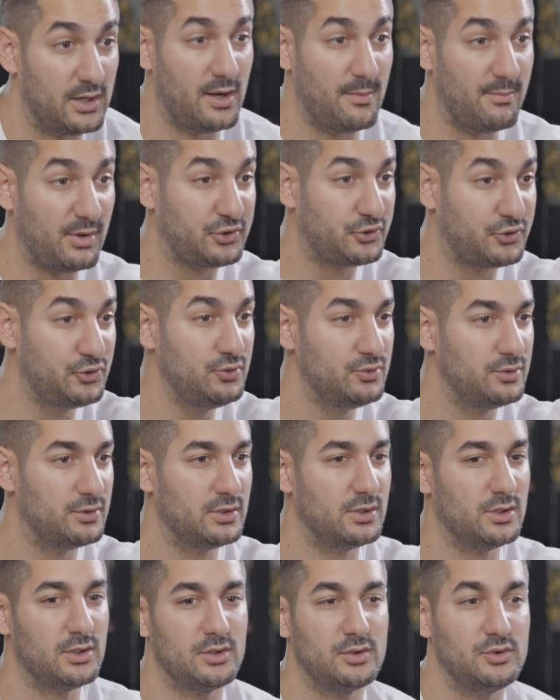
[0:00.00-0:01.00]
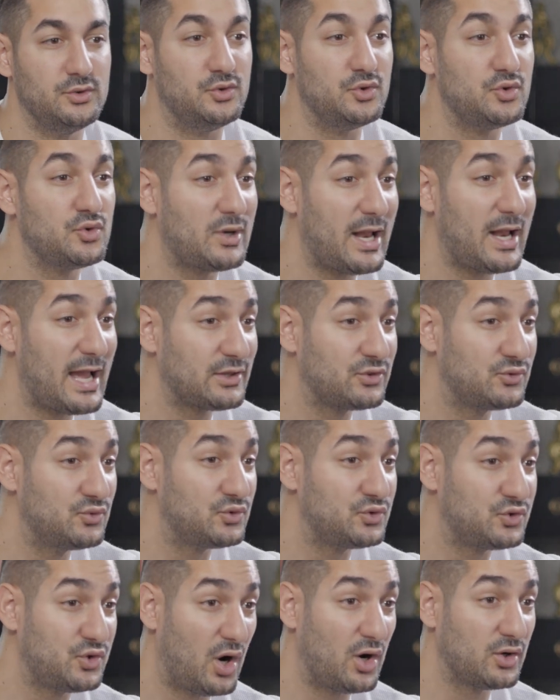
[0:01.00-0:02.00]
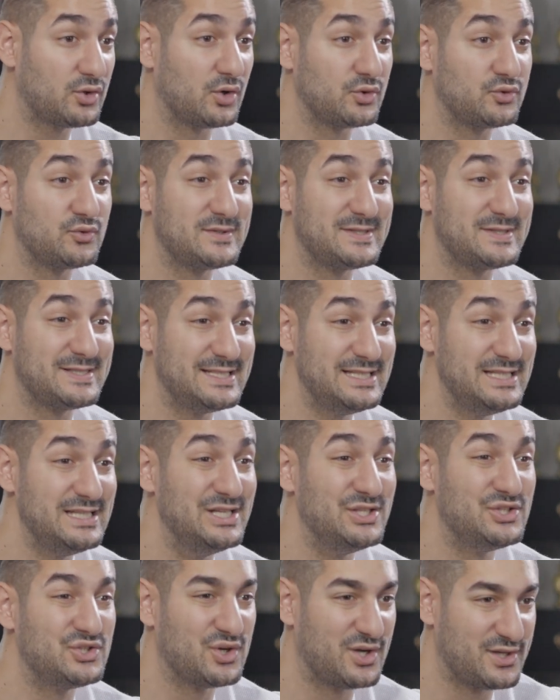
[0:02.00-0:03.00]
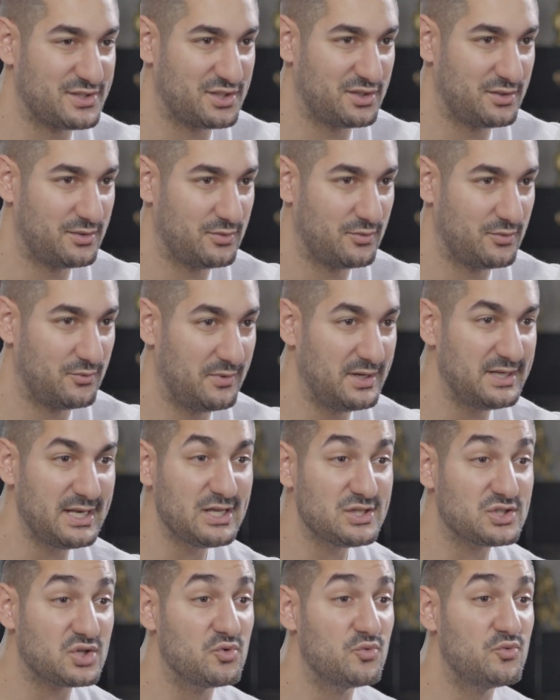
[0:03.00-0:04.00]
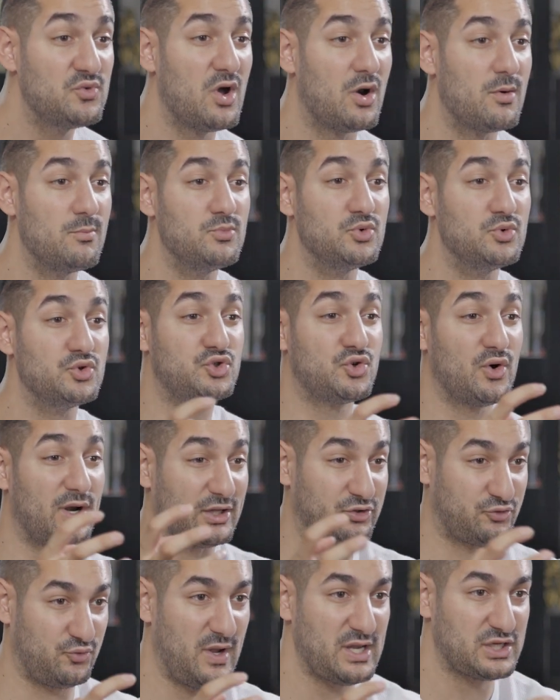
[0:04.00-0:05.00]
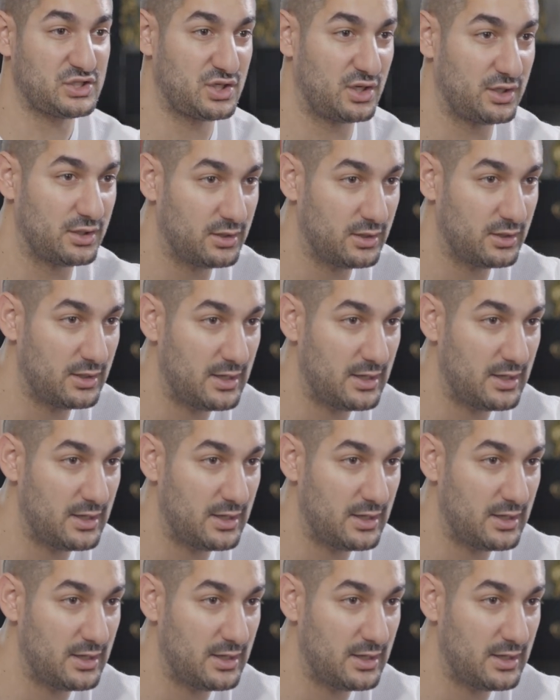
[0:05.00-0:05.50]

Number two, do you like to talk or to see each other? When there is a real mutual attraction,